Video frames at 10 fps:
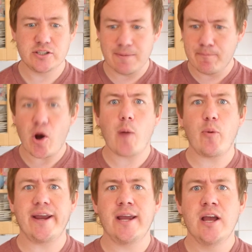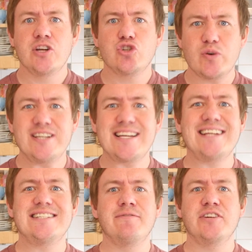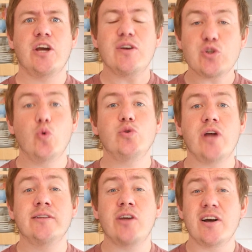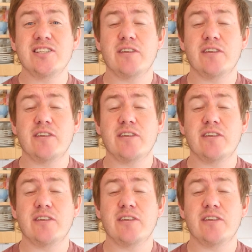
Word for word: Zimbabwe treat tasting video is all done, guys.